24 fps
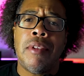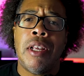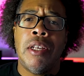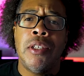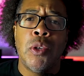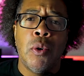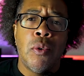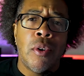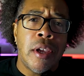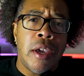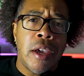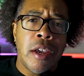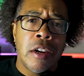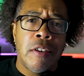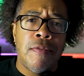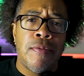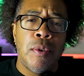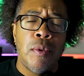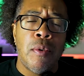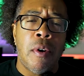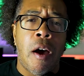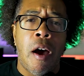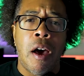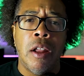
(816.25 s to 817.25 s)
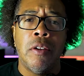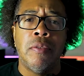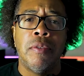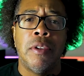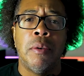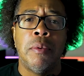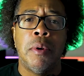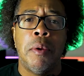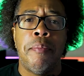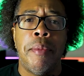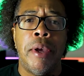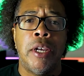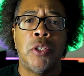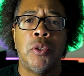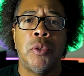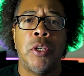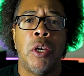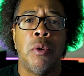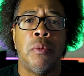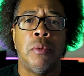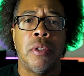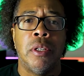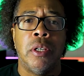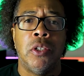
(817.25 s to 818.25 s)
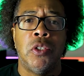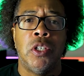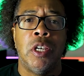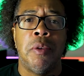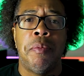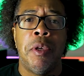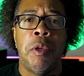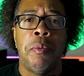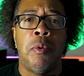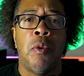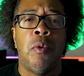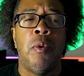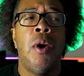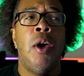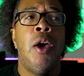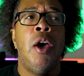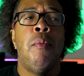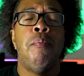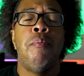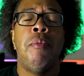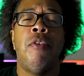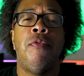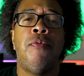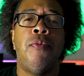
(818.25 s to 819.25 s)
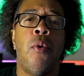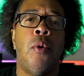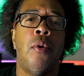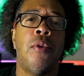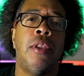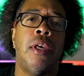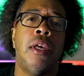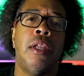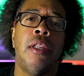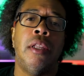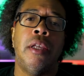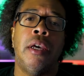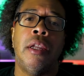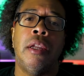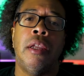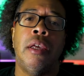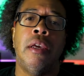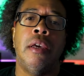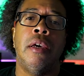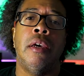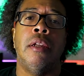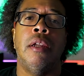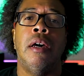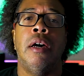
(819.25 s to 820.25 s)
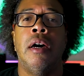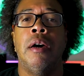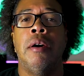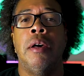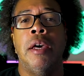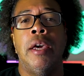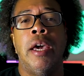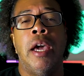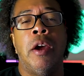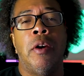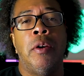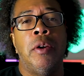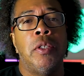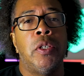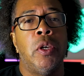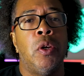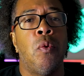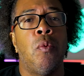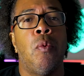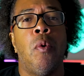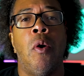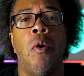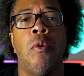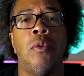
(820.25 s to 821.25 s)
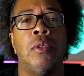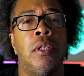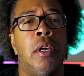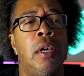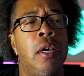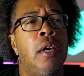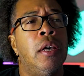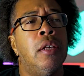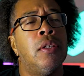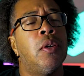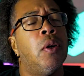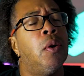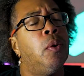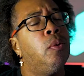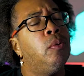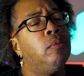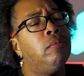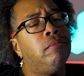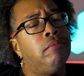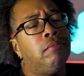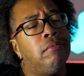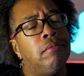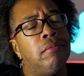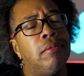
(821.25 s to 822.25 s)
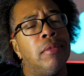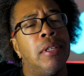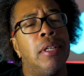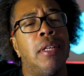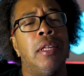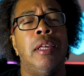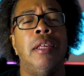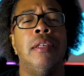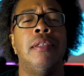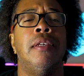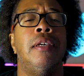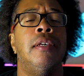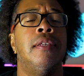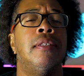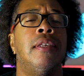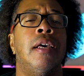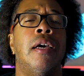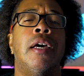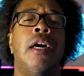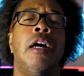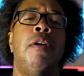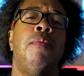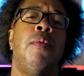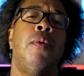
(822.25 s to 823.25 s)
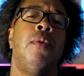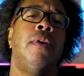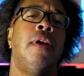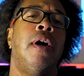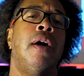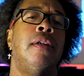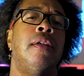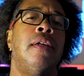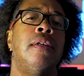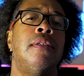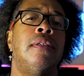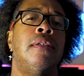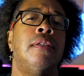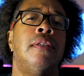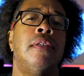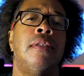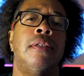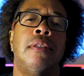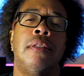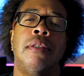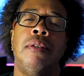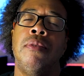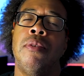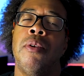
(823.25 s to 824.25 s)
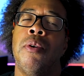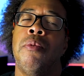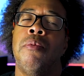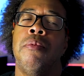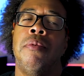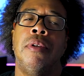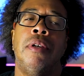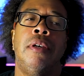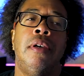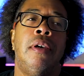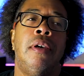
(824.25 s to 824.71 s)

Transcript: So they interviewed all of them to make sure they was legit people before they let in uh, Harris and Walz. So it's like, come on now, is just you know,